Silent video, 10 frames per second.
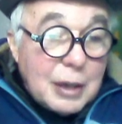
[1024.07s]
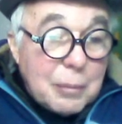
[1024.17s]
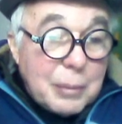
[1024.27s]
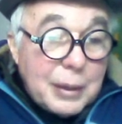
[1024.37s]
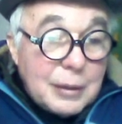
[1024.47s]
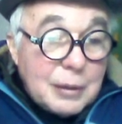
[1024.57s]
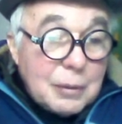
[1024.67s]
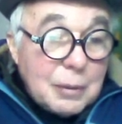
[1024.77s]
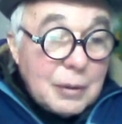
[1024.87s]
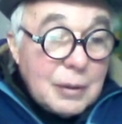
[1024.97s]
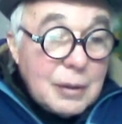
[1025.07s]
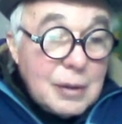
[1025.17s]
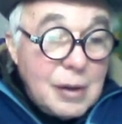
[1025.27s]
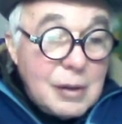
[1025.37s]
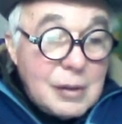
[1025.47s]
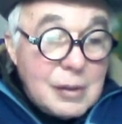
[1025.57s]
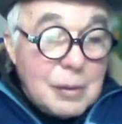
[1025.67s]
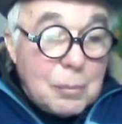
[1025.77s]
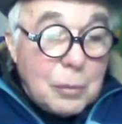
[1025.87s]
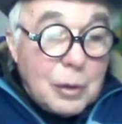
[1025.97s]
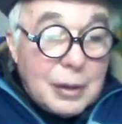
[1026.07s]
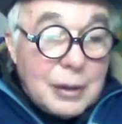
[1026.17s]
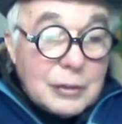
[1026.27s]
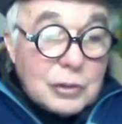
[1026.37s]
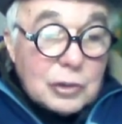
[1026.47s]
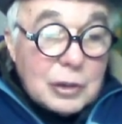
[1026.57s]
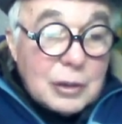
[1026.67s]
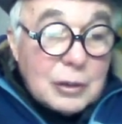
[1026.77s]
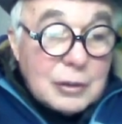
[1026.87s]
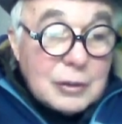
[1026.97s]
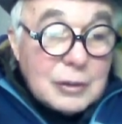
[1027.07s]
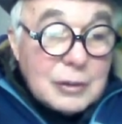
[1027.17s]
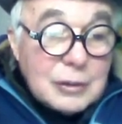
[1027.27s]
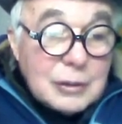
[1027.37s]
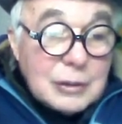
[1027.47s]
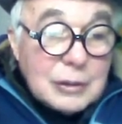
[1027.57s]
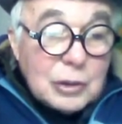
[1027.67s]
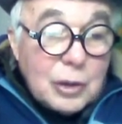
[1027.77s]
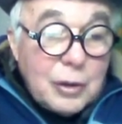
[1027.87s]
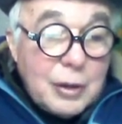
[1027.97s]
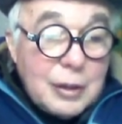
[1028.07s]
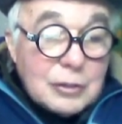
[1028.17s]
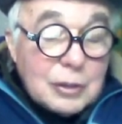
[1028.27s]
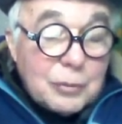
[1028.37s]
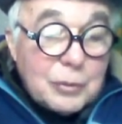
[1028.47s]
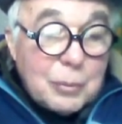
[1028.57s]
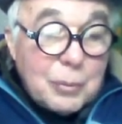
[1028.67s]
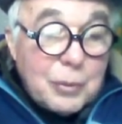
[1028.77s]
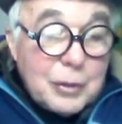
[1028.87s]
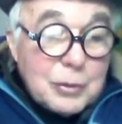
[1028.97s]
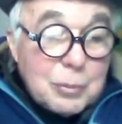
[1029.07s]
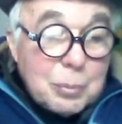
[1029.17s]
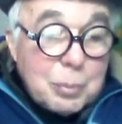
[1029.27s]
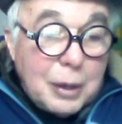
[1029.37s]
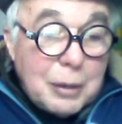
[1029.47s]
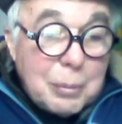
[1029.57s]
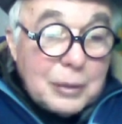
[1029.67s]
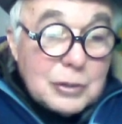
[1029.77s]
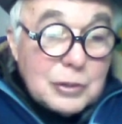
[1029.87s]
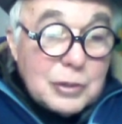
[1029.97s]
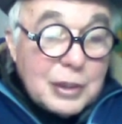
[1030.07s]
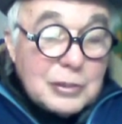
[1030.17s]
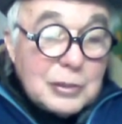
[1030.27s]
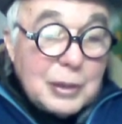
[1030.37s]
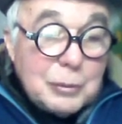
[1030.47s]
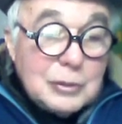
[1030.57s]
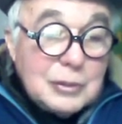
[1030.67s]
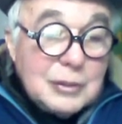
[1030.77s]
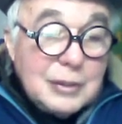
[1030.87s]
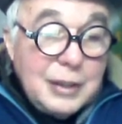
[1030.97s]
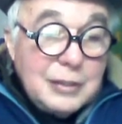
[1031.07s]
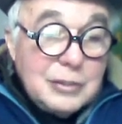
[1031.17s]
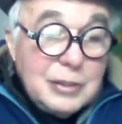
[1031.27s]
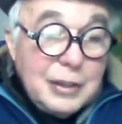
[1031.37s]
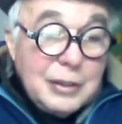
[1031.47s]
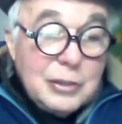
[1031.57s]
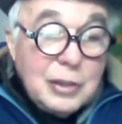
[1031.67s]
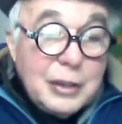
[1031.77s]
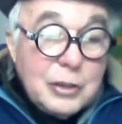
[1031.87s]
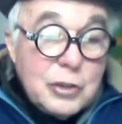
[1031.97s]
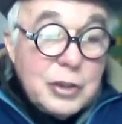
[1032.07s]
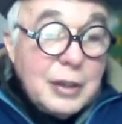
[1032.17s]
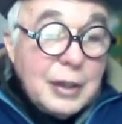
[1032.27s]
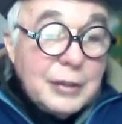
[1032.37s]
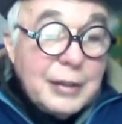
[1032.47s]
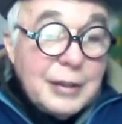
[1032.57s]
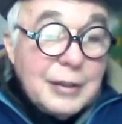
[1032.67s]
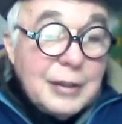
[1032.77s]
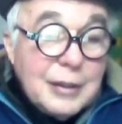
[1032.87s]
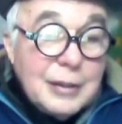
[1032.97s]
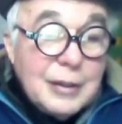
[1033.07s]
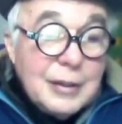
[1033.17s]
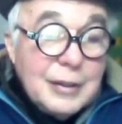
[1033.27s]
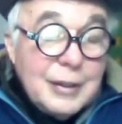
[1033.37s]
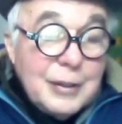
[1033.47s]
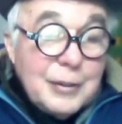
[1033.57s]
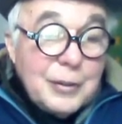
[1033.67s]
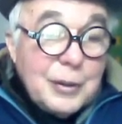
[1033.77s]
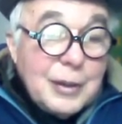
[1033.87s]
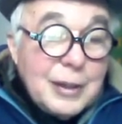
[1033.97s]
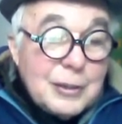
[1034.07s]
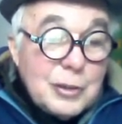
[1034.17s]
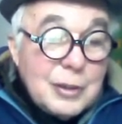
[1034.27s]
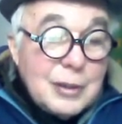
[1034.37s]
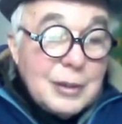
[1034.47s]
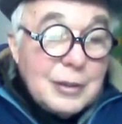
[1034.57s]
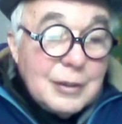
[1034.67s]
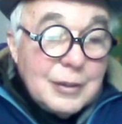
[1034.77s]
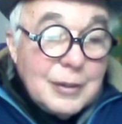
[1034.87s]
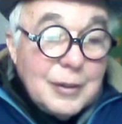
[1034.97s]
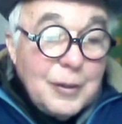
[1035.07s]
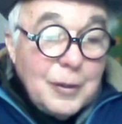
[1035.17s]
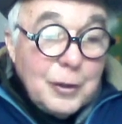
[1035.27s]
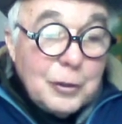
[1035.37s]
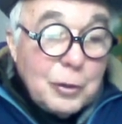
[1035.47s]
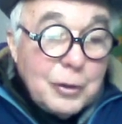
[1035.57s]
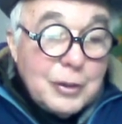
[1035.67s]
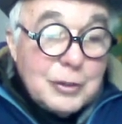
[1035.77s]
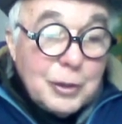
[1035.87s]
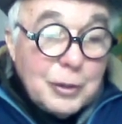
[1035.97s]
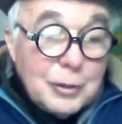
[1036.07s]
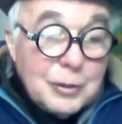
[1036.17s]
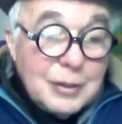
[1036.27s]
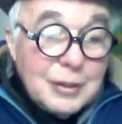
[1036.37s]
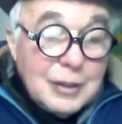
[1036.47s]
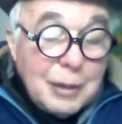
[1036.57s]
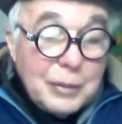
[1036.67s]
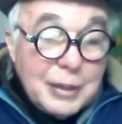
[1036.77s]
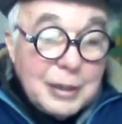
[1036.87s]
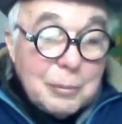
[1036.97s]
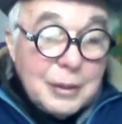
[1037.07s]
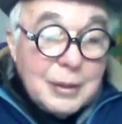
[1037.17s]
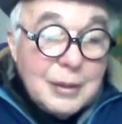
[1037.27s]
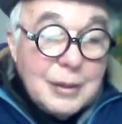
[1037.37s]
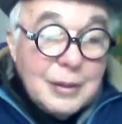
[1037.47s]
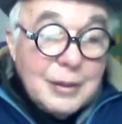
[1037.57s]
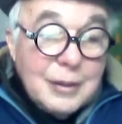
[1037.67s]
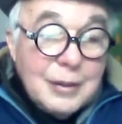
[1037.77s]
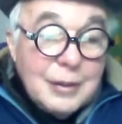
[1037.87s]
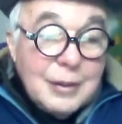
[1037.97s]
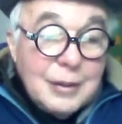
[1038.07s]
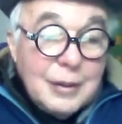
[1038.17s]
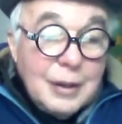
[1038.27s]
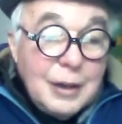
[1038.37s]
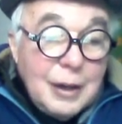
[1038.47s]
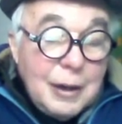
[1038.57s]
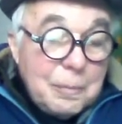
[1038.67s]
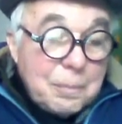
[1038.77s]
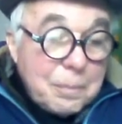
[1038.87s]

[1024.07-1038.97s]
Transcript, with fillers: meant, more or less. You know except the, this part about the sticks. I was had slightly tongue in cheek on that, in case the uh, authorities here come to get me. Um,